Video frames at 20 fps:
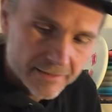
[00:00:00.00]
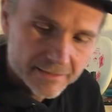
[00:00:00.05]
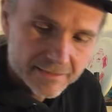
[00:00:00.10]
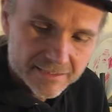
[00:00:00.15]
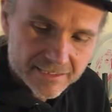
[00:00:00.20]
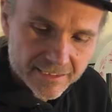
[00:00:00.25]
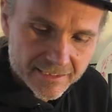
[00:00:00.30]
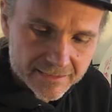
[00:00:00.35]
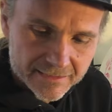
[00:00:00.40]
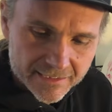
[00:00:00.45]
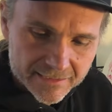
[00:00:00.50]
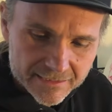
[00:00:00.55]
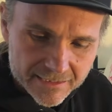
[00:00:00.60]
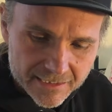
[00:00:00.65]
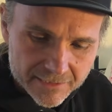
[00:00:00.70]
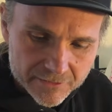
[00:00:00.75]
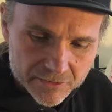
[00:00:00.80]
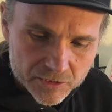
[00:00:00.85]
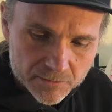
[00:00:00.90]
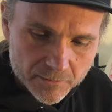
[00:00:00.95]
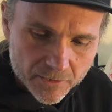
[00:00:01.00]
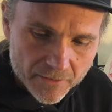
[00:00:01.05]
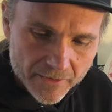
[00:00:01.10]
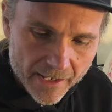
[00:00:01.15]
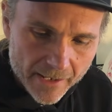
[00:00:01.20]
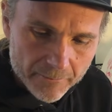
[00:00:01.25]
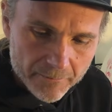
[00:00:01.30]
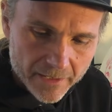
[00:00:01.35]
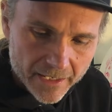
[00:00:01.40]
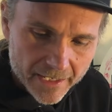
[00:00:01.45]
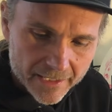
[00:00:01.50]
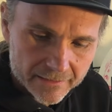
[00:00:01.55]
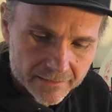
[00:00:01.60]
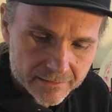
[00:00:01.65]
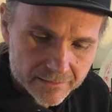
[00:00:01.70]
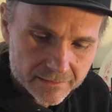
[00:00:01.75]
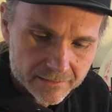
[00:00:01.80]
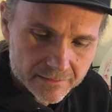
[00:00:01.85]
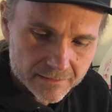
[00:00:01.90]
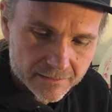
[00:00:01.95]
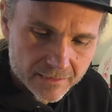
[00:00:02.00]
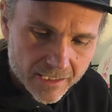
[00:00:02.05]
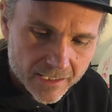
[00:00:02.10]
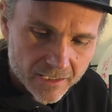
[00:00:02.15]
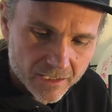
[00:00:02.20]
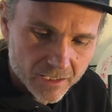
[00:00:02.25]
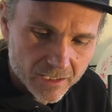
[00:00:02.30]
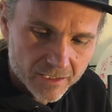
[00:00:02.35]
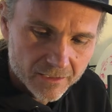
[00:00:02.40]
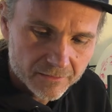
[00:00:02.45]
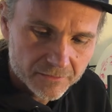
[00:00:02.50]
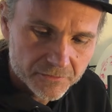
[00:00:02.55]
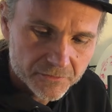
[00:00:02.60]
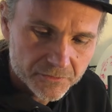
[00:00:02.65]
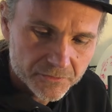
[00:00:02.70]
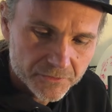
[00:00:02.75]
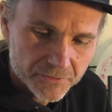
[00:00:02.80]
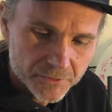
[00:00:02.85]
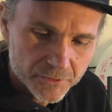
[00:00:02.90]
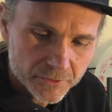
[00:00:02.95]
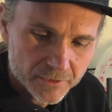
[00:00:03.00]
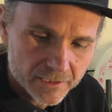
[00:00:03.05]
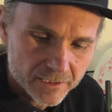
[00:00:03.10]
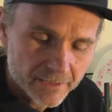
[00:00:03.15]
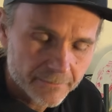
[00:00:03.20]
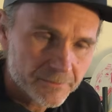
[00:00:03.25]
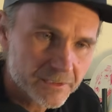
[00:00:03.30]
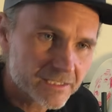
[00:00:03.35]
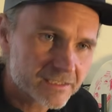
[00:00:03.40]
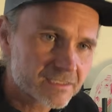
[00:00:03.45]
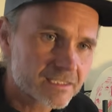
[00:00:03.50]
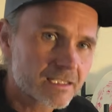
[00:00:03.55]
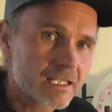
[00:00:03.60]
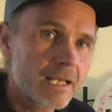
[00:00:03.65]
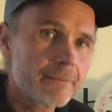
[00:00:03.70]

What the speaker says: See, it doesn't even smell that bad. I love eucalyptus and